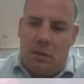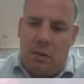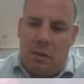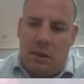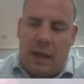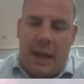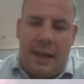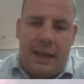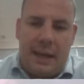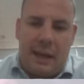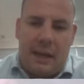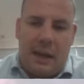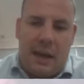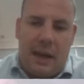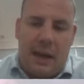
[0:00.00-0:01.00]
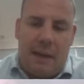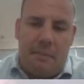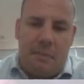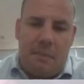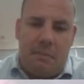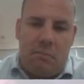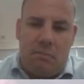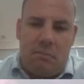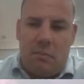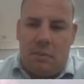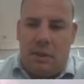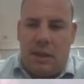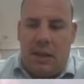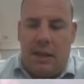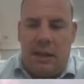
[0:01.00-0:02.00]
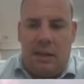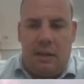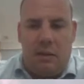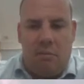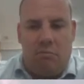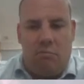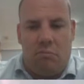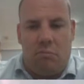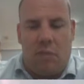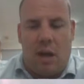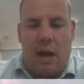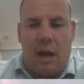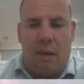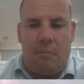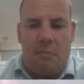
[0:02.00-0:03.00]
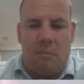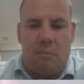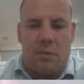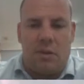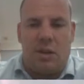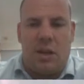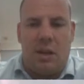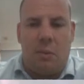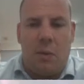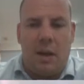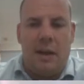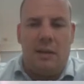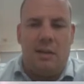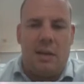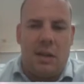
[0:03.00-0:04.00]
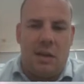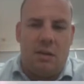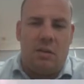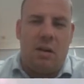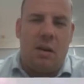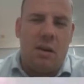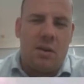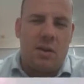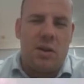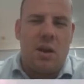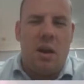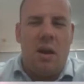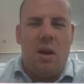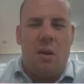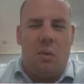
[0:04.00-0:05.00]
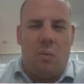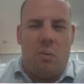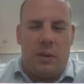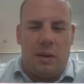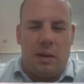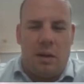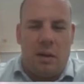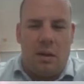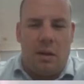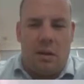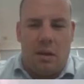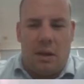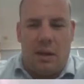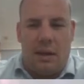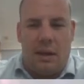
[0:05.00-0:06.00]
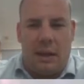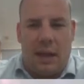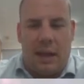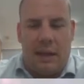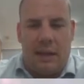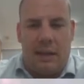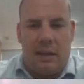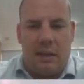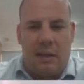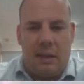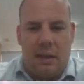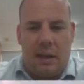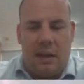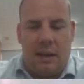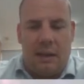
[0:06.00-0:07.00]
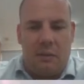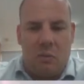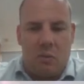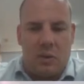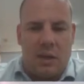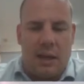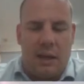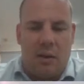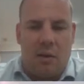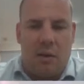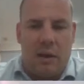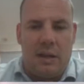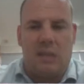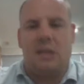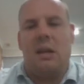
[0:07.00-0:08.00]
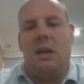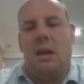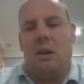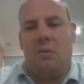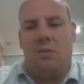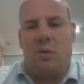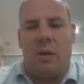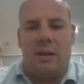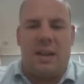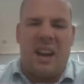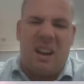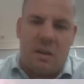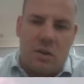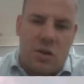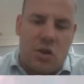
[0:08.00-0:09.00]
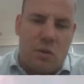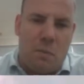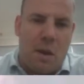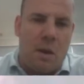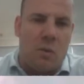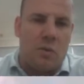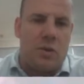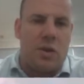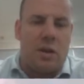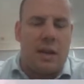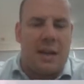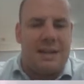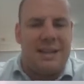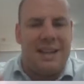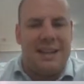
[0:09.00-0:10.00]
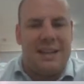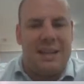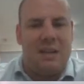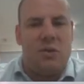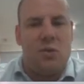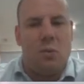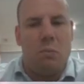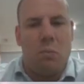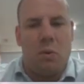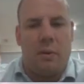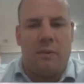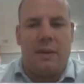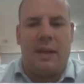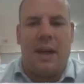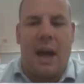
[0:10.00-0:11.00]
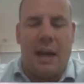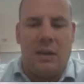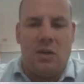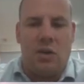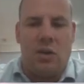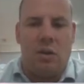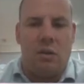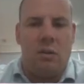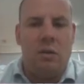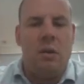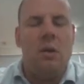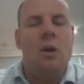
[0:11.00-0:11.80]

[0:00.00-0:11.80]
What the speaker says: lake, the seaweed, seagrass, when the lake levels decrease, dries out, smells. So that's an intentional modification